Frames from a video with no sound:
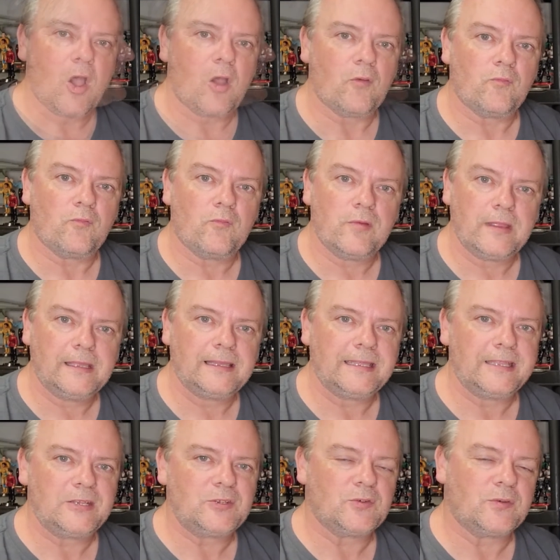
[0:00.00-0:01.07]
I really
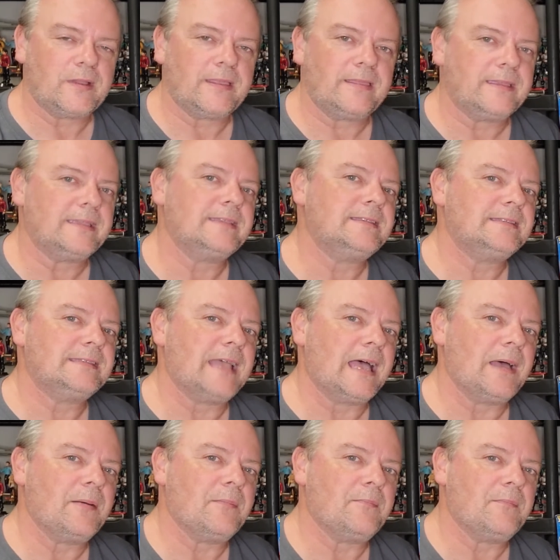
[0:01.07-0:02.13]
enjoy these
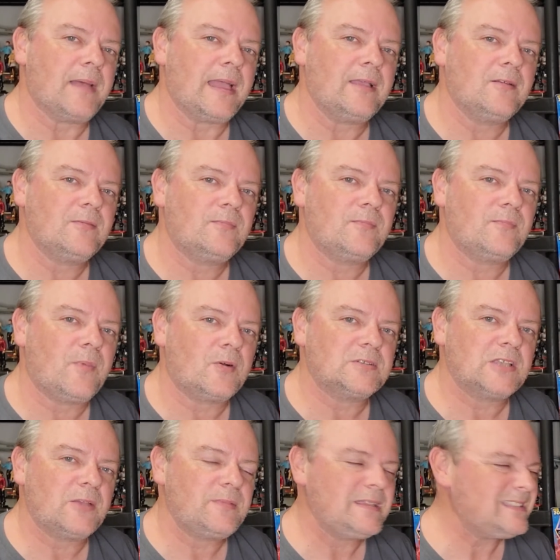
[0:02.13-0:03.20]
mail box
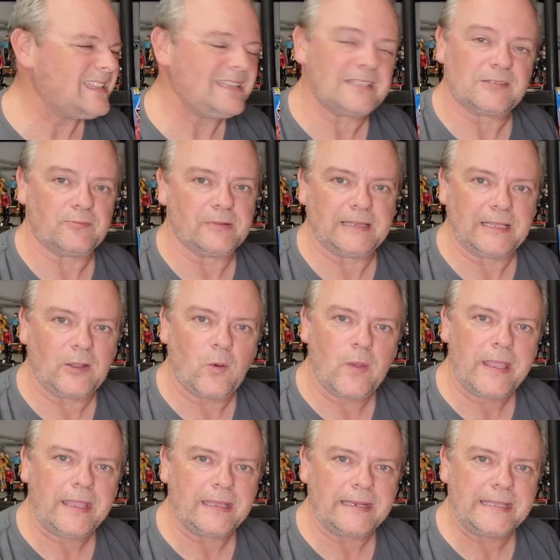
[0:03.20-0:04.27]
openings. They're just really
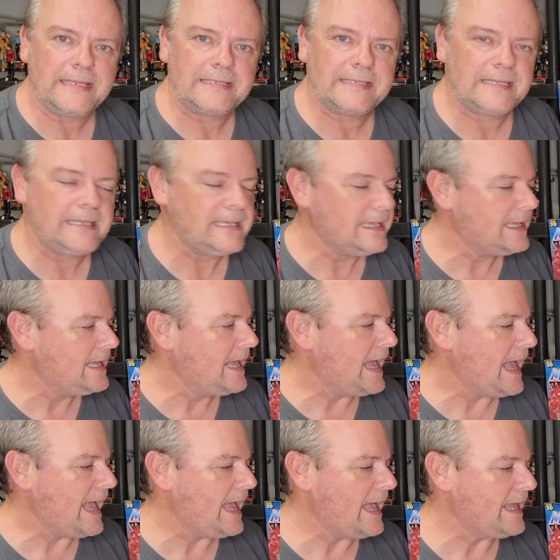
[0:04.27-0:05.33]
quick and easy,
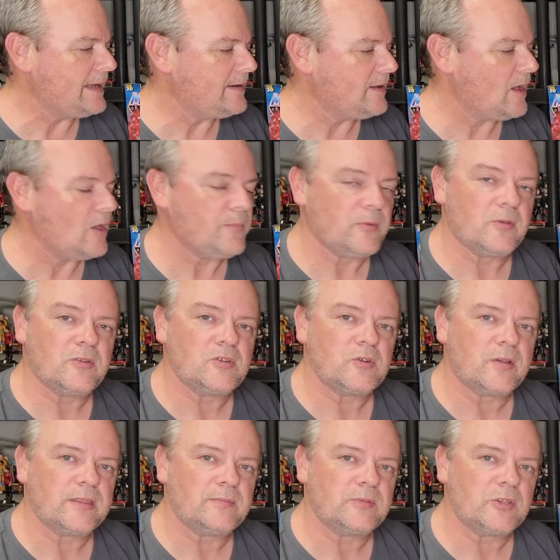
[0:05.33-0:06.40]
and I hope you
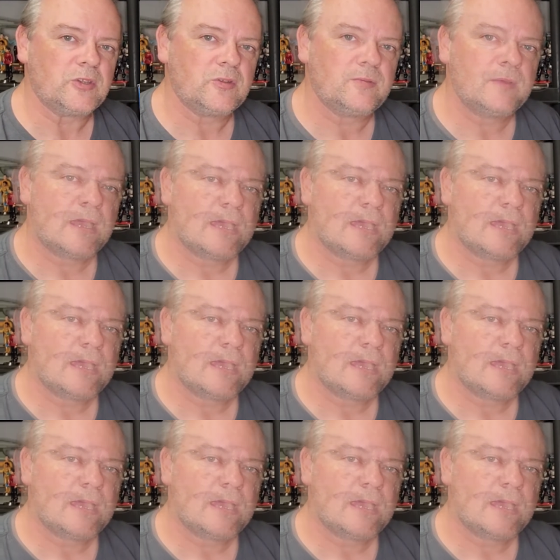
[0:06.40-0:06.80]
enjoy them too.